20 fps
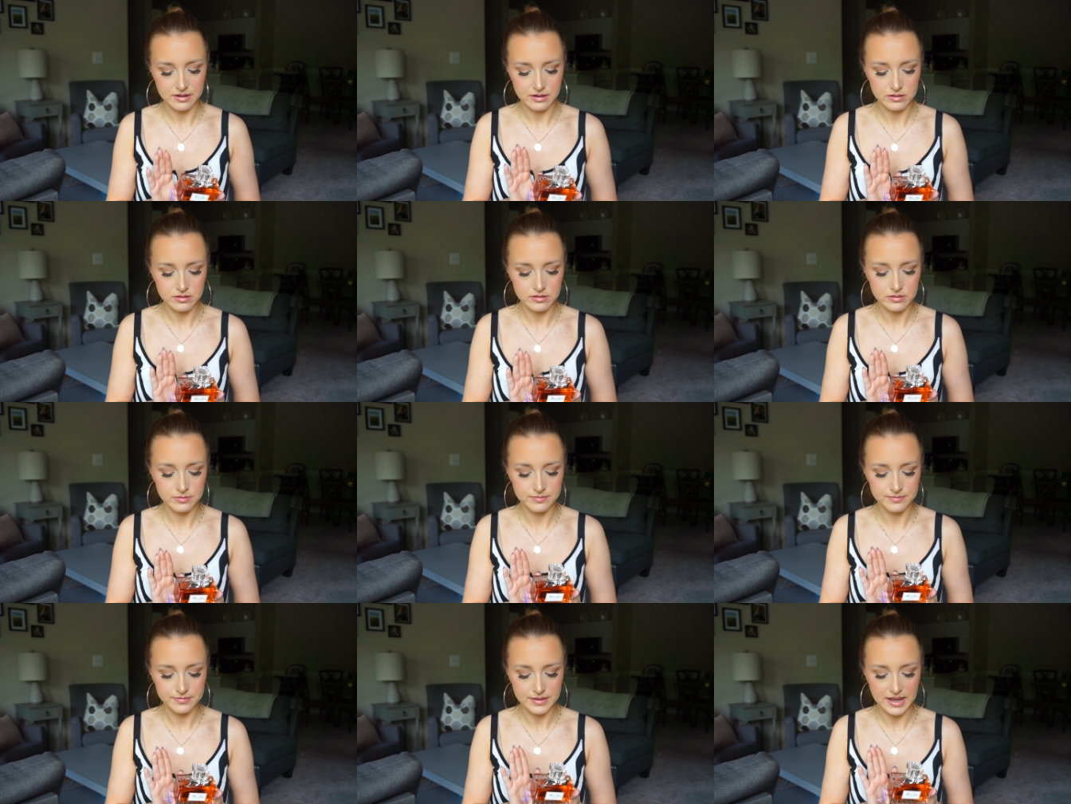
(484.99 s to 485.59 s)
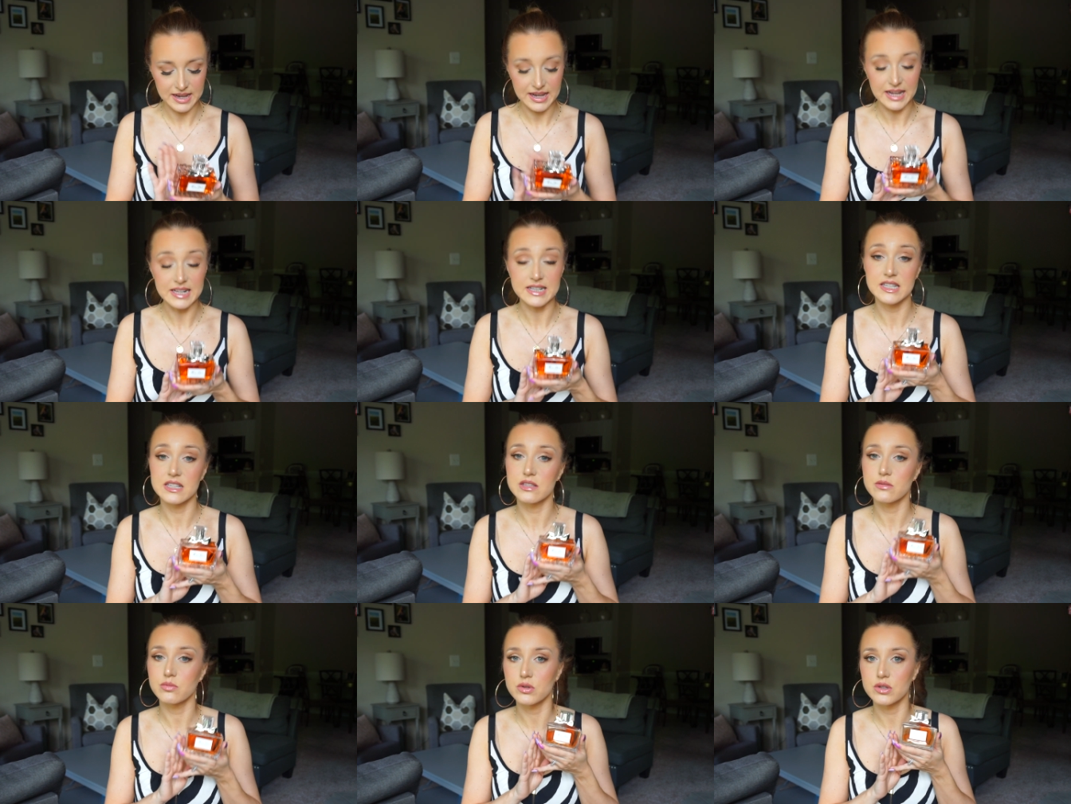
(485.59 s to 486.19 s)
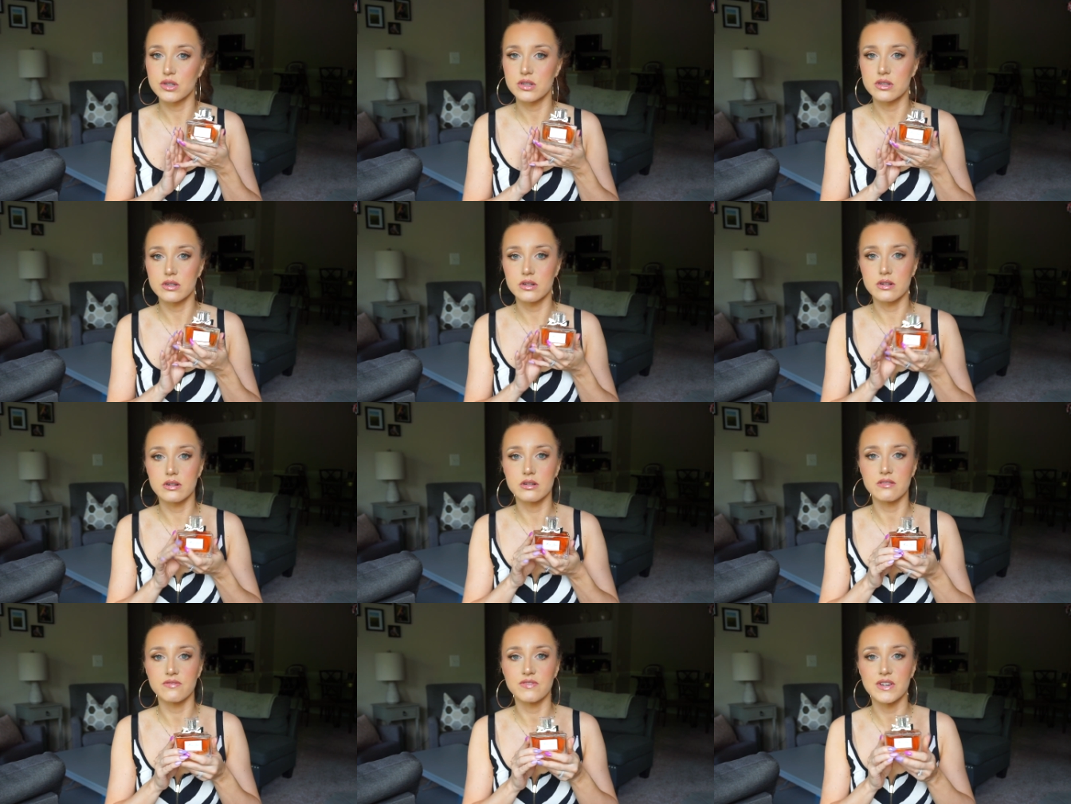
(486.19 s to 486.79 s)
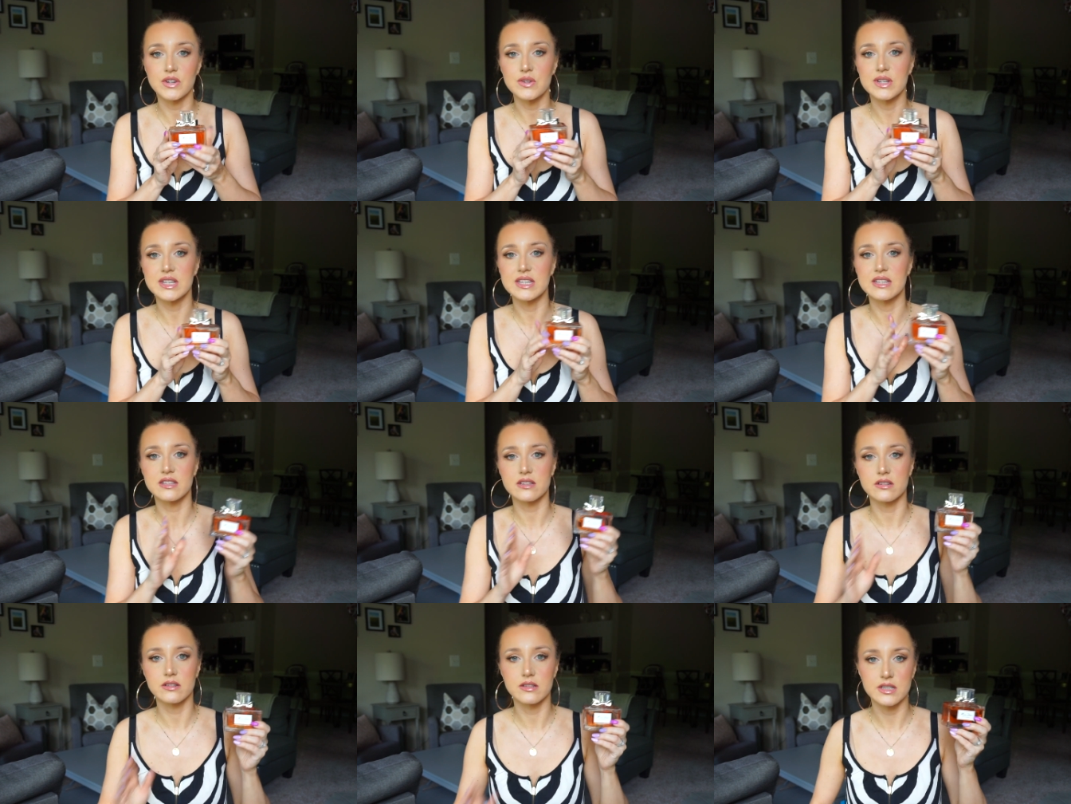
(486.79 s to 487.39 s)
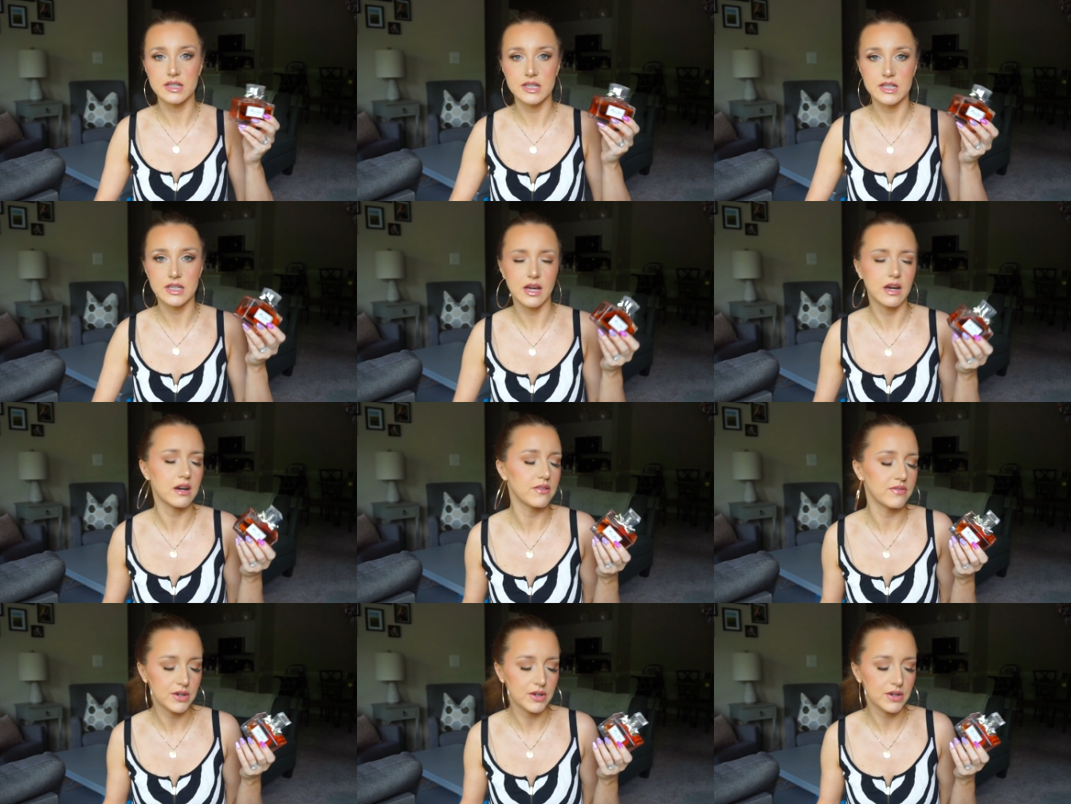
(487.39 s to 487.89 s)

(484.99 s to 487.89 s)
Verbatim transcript: Um, I got this one um, very uh,